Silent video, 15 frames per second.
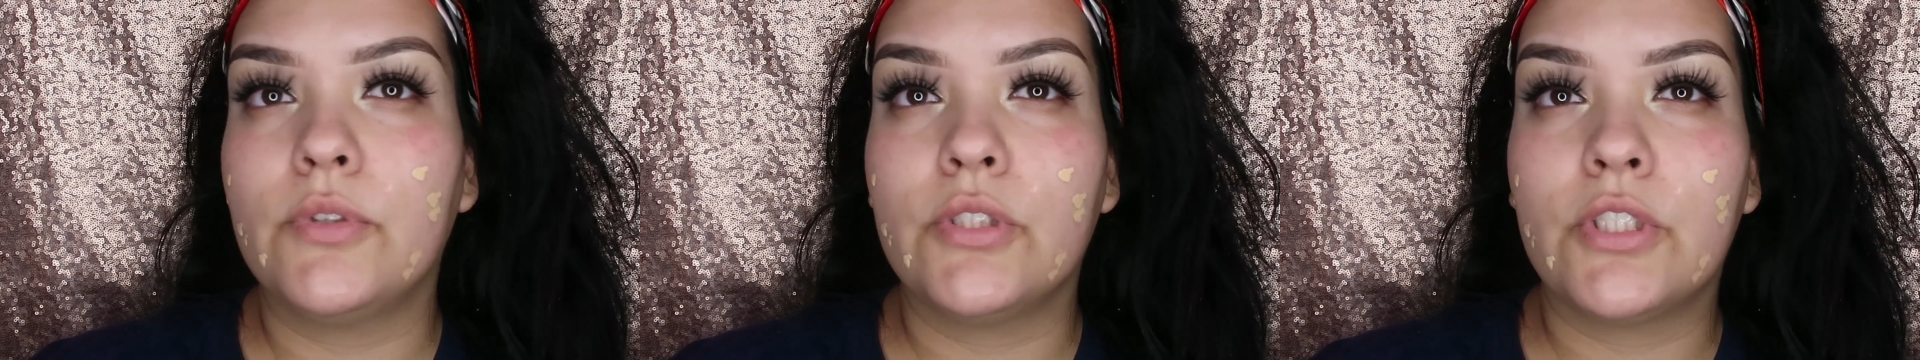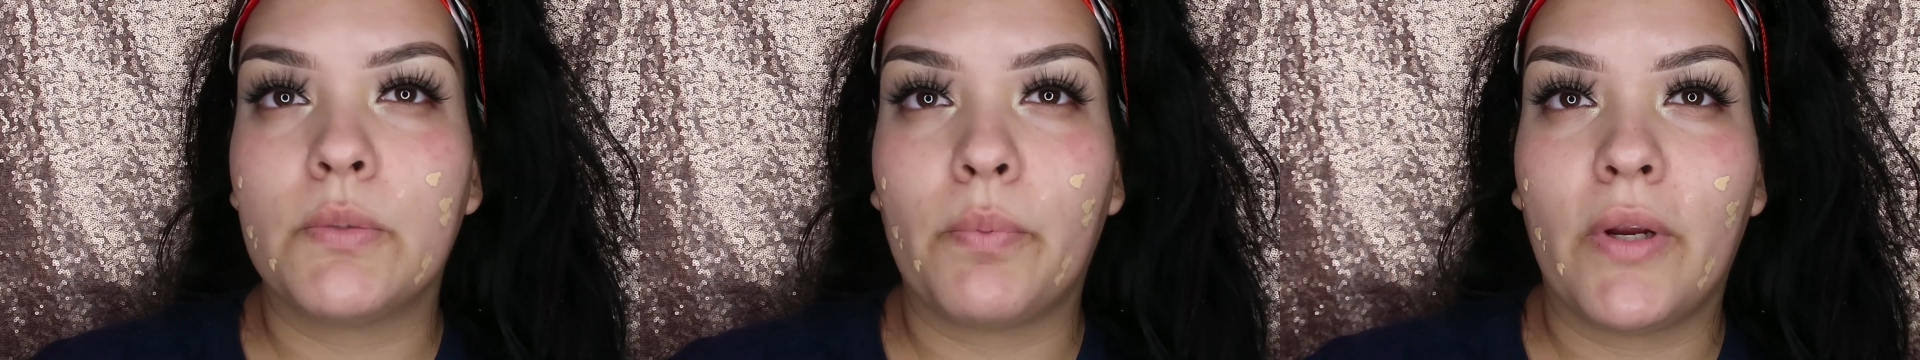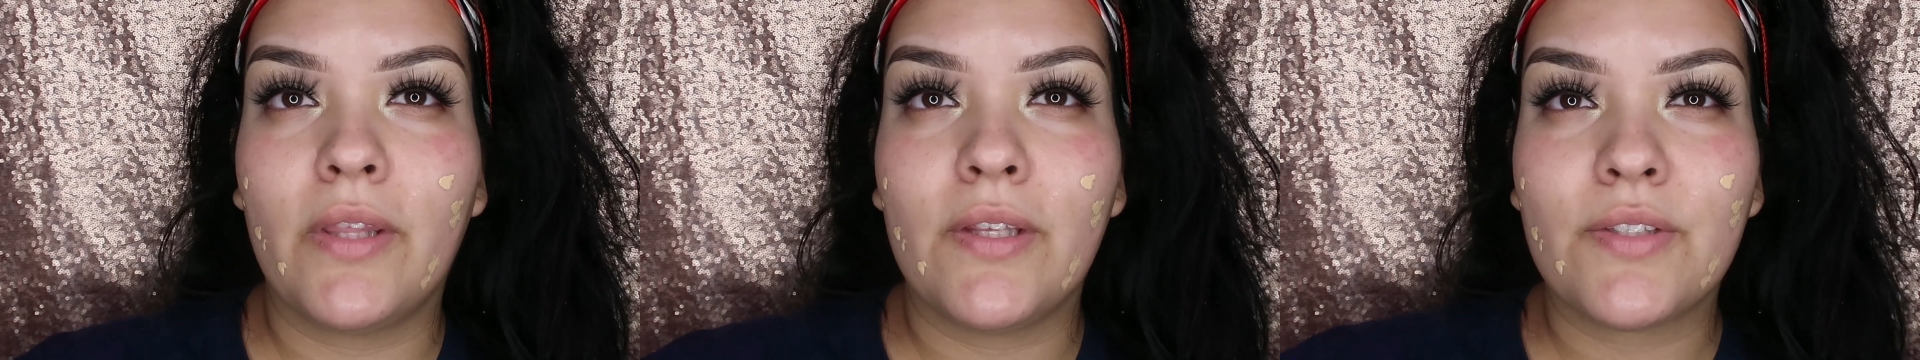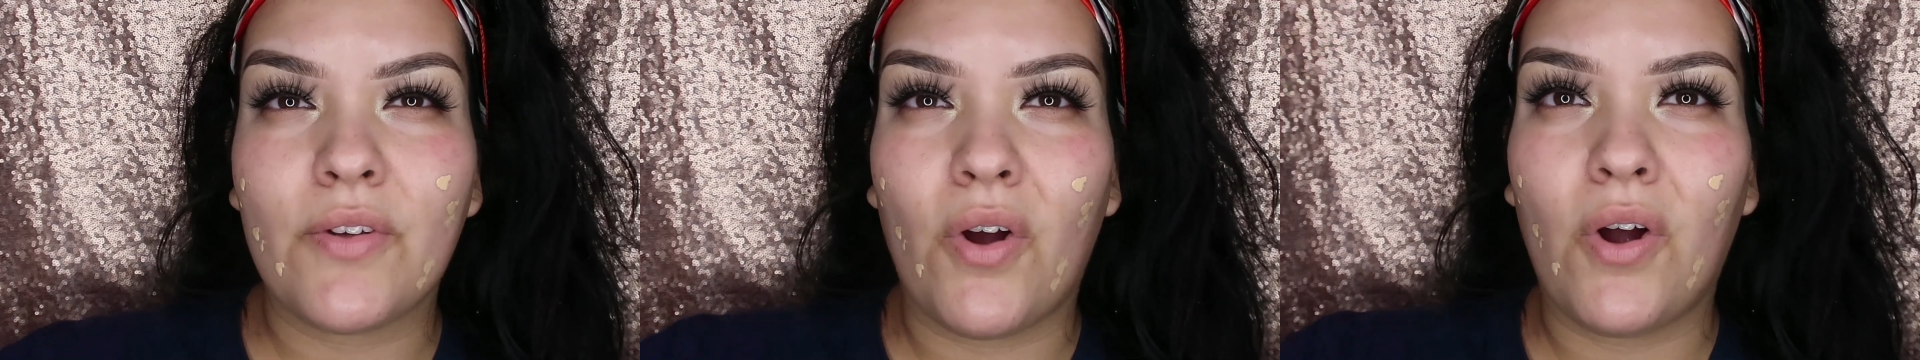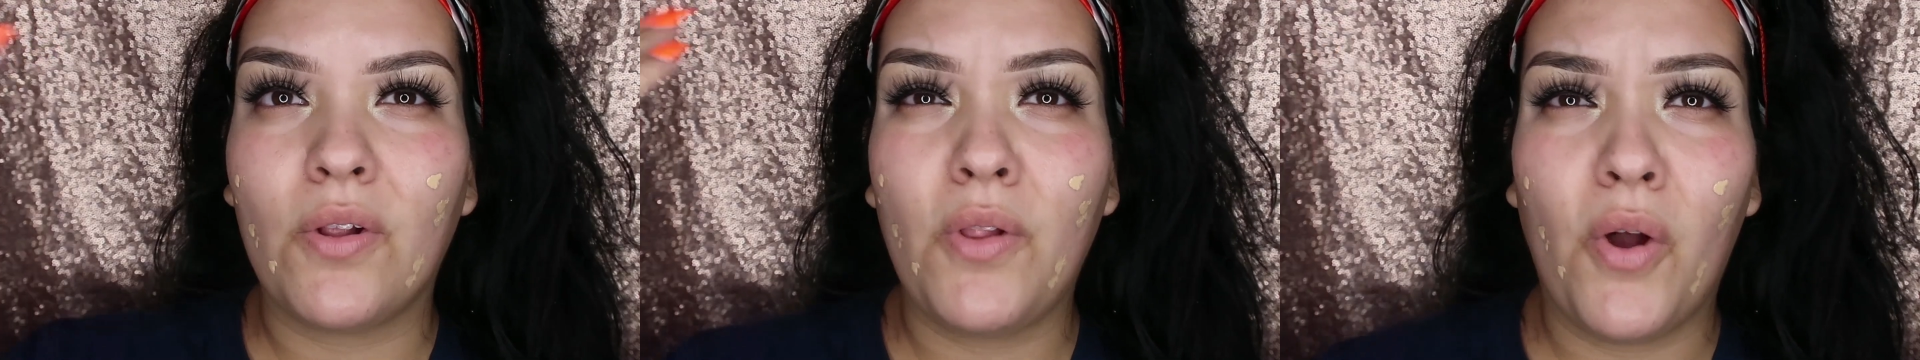Spray this
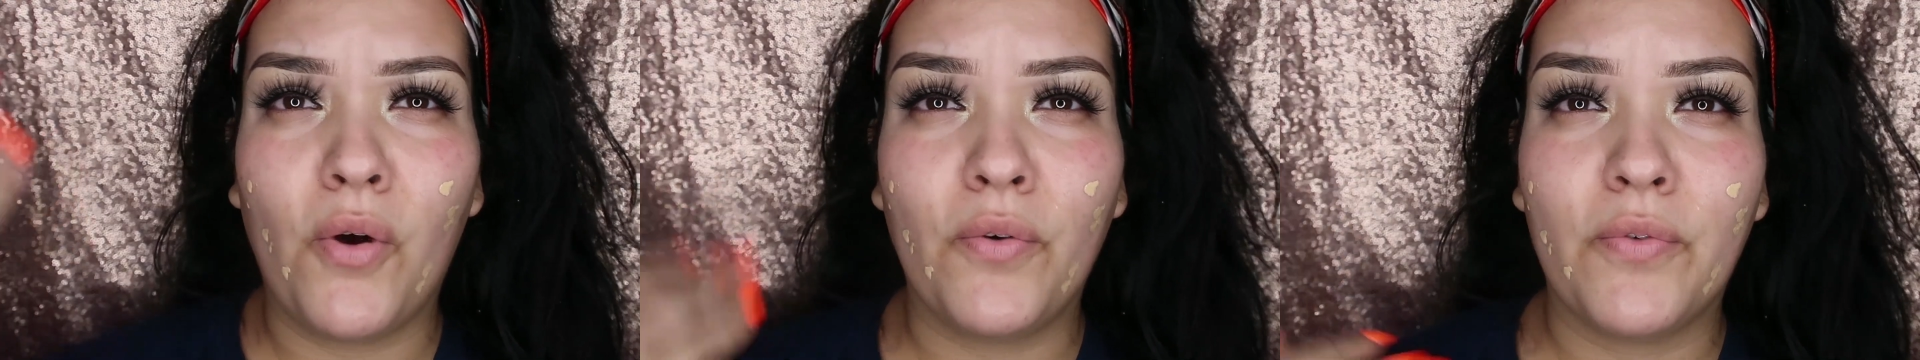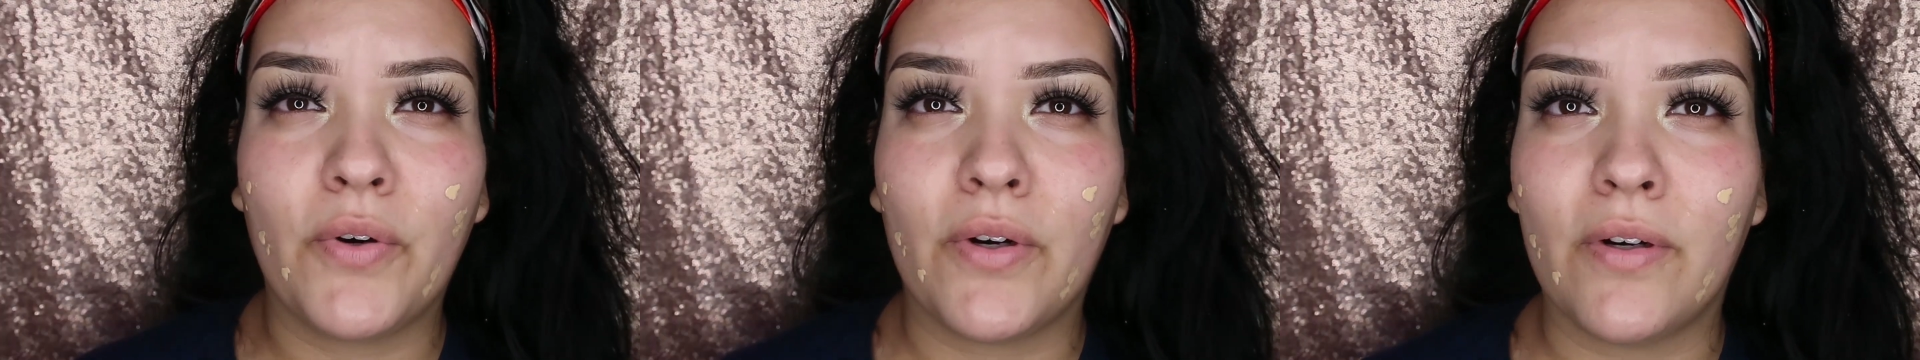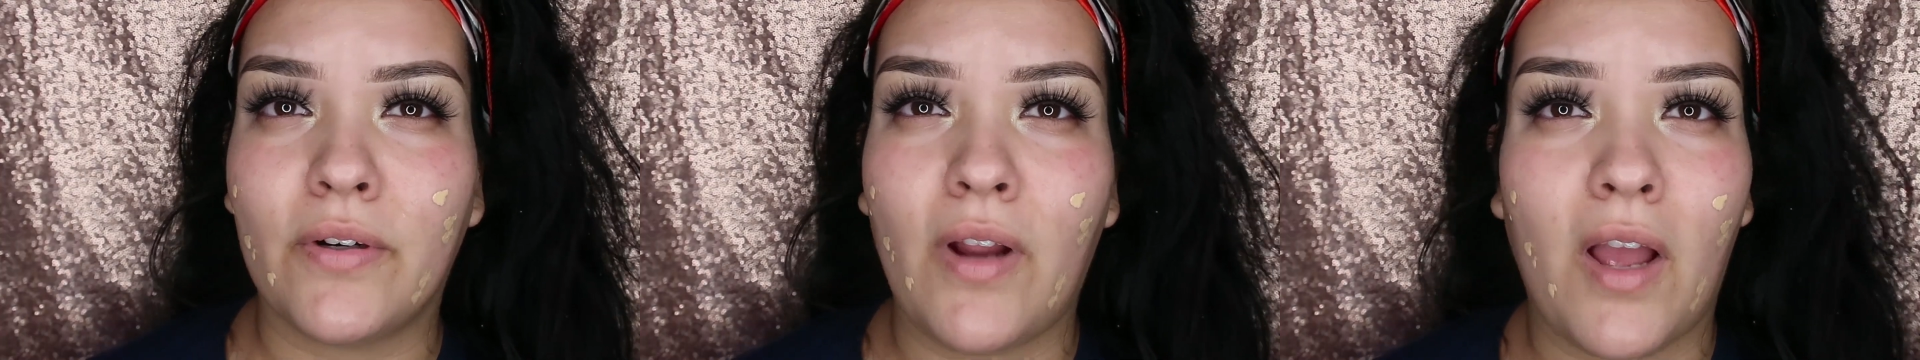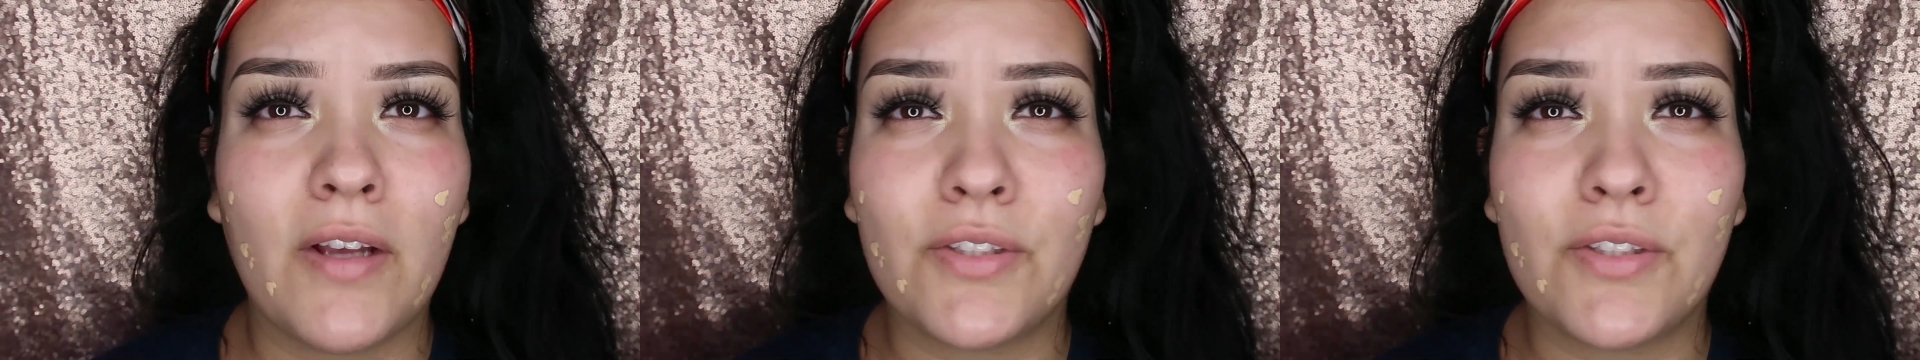all over.